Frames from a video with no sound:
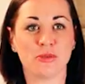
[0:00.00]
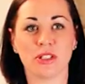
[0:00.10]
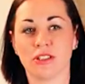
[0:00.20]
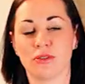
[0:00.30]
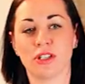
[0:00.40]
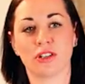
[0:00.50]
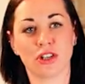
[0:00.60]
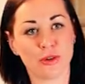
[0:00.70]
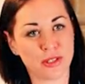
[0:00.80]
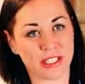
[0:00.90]
will use your
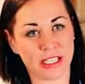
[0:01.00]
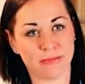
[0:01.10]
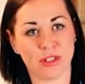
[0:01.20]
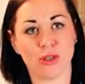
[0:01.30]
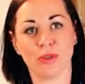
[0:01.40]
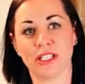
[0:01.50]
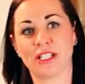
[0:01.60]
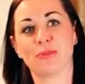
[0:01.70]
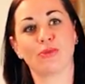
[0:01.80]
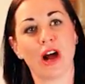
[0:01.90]
Eurosteam, you will
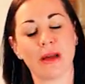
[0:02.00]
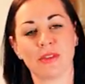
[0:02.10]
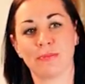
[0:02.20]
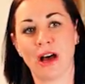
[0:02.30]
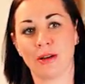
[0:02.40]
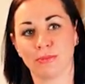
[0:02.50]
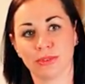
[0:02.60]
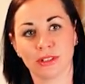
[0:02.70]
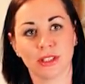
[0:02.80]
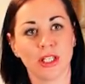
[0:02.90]
need to prime the pump.
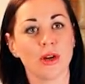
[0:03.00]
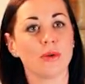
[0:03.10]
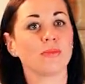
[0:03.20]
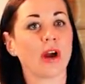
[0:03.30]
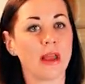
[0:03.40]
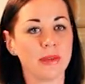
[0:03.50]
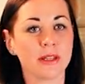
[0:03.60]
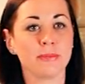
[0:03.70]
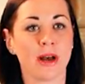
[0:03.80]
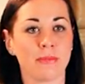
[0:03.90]
Priming
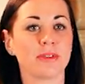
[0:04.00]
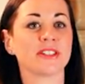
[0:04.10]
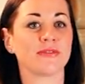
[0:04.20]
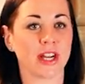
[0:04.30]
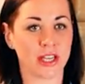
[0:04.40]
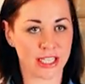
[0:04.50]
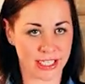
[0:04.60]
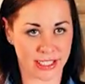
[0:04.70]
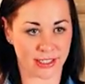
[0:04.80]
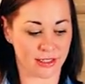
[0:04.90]
the pump is very
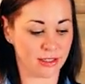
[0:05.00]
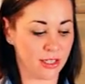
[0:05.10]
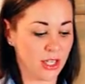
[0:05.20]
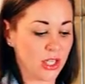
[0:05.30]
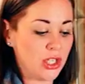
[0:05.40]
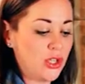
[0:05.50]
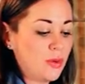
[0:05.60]
easy. You